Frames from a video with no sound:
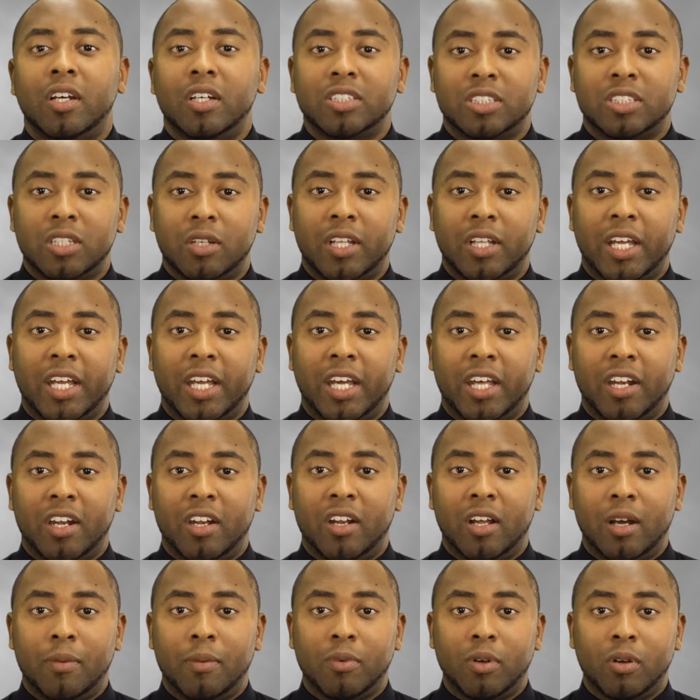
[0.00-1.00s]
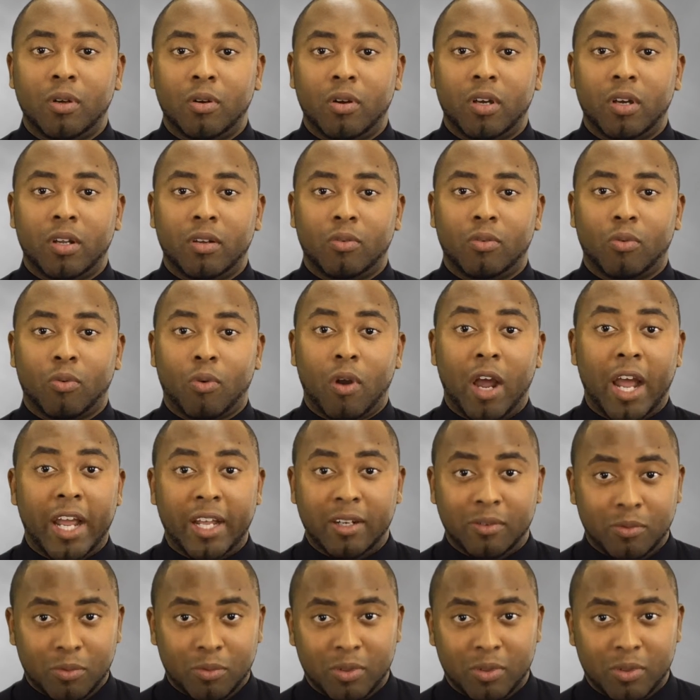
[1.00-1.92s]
so they ended up going right